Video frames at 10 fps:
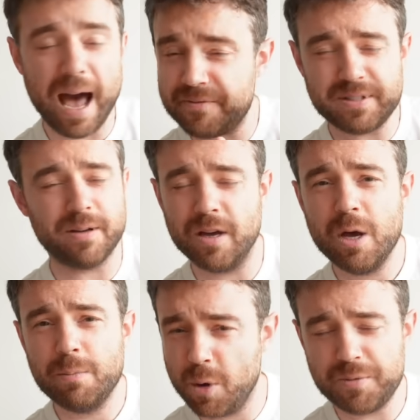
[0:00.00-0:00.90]
to have to
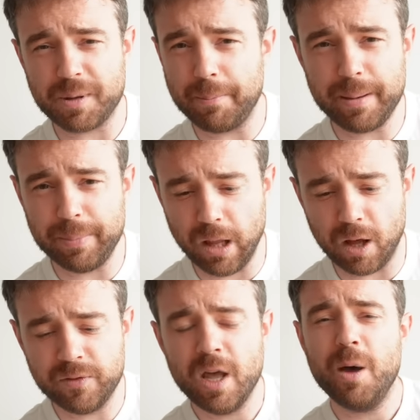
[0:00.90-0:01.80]
move some people
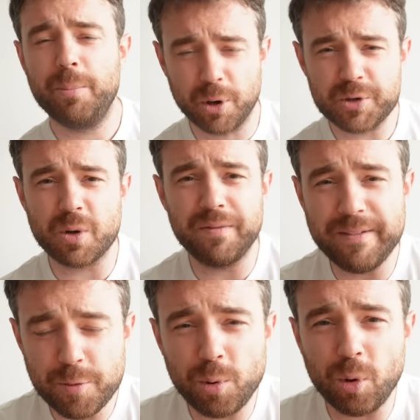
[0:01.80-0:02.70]
on. But also, if
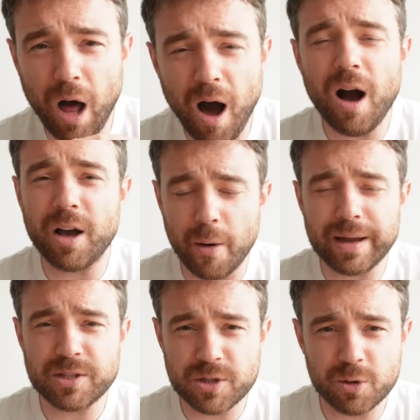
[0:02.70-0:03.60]
Liverpool are
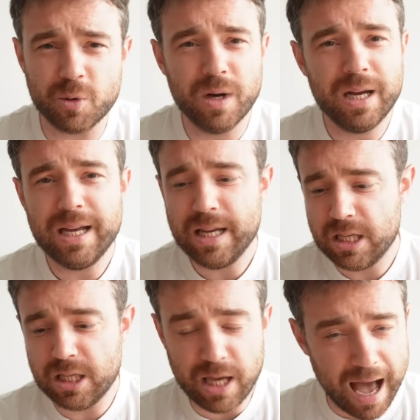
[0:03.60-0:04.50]
going to
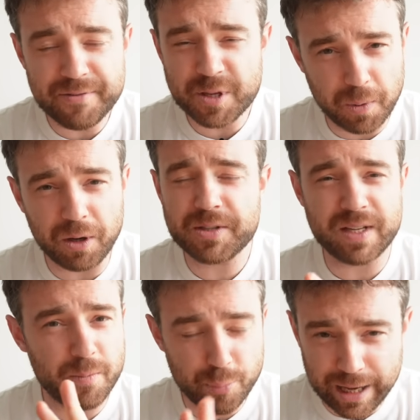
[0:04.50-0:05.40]
have this
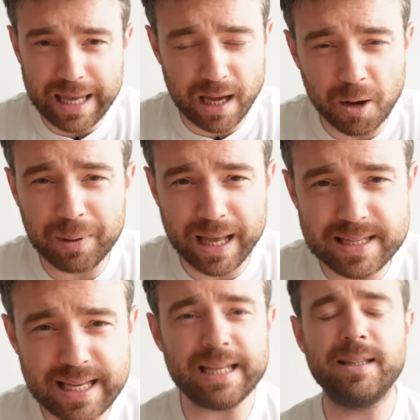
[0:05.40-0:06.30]
policy of bringing young
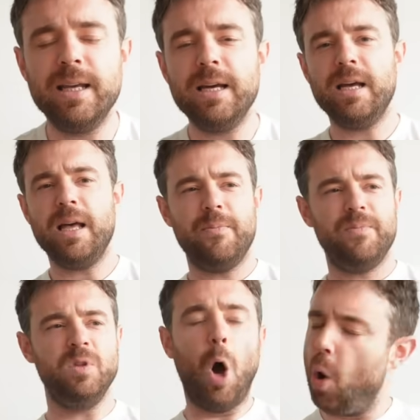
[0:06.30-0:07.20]
players in,
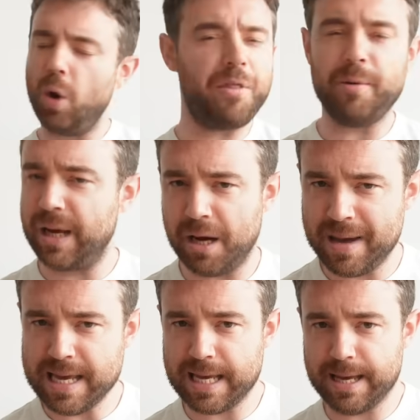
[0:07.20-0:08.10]
not all of them are going to
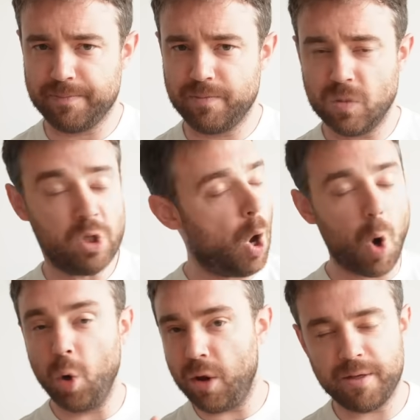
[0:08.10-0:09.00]
make it. Not
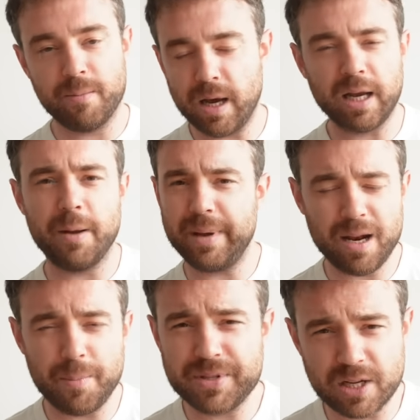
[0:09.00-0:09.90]
all of them are going to be
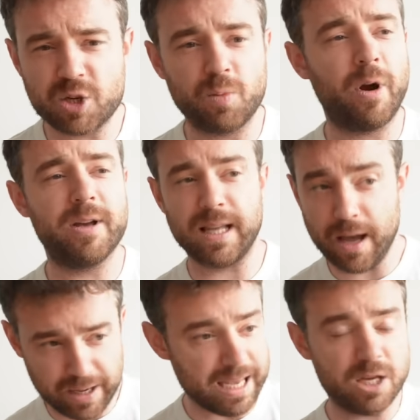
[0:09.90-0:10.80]
in a position where it's
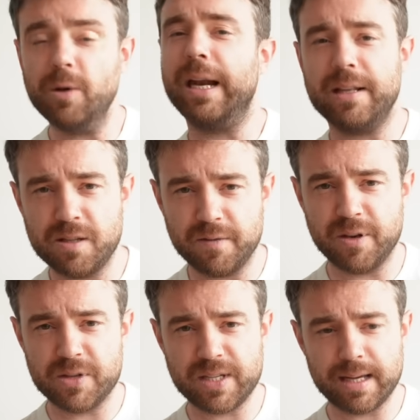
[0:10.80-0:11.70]
like, okay, you get into the
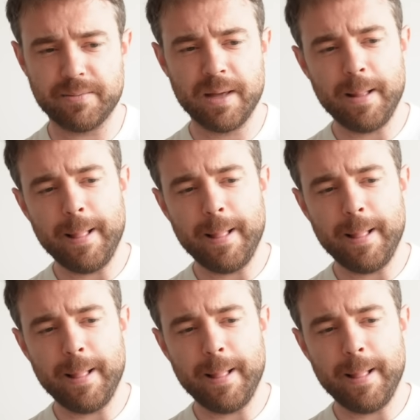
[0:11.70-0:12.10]
first team.